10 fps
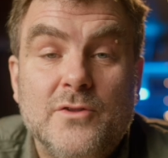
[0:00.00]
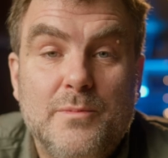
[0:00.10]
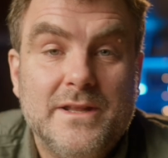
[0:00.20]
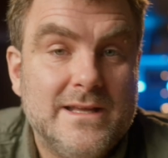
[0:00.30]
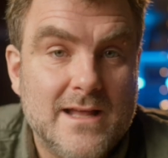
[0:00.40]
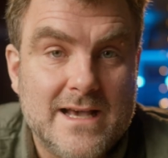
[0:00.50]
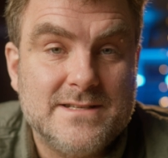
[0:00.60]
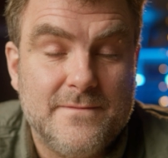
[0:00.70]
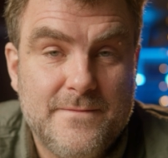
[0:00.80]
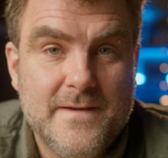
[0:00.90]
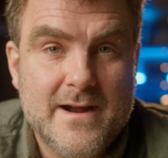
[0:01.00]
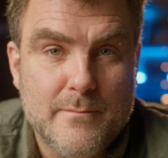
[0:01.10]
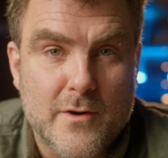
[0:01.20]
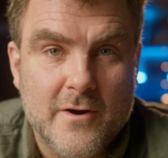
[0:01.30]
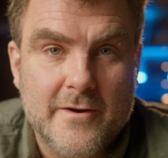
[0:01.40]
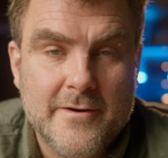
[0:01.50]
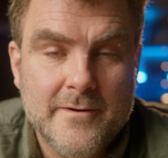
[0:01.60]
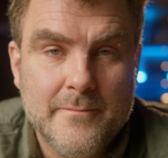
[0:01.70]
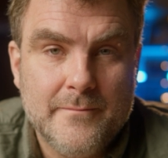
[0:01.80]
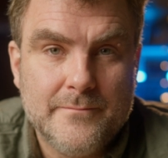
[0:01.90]
Nobody likes a
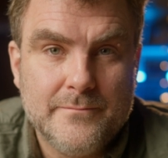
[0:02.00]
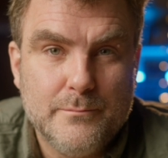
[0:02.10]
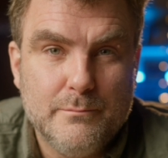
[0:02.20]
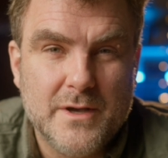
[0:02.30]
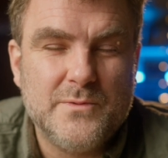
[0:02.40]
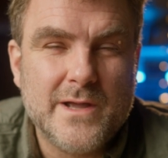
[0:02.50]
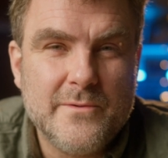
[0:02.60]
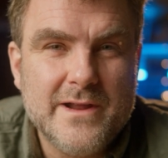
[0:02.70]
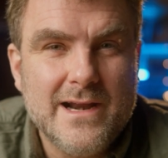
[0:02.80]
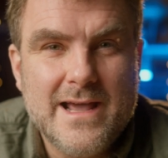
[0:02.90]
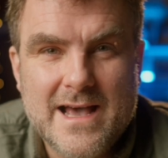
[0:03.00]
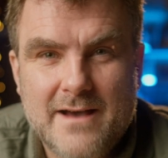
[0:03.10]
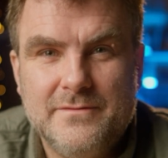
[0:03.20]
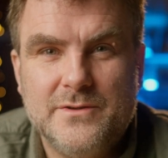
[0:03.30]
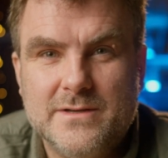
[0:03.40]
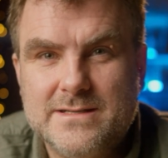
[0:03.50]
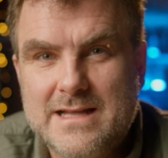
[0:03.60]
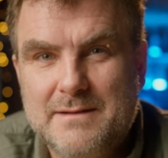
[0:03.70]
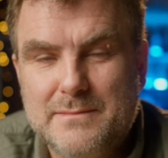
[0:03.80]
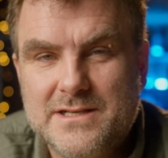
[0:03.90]
fearmonger, but we really have to
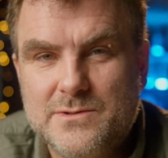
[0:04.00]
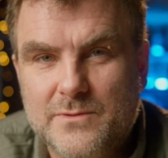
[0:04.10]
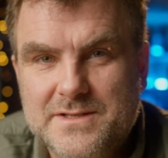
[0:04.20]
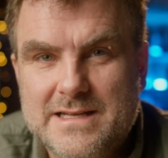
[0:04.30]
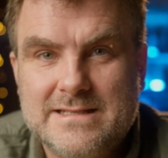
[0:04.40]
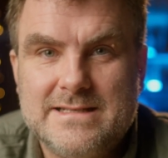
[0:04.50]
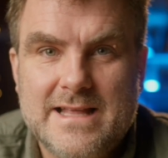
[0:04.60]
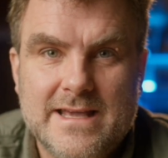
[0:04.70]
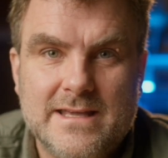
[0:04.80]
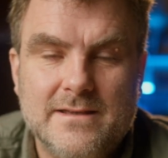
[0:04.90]
establish what's at stake,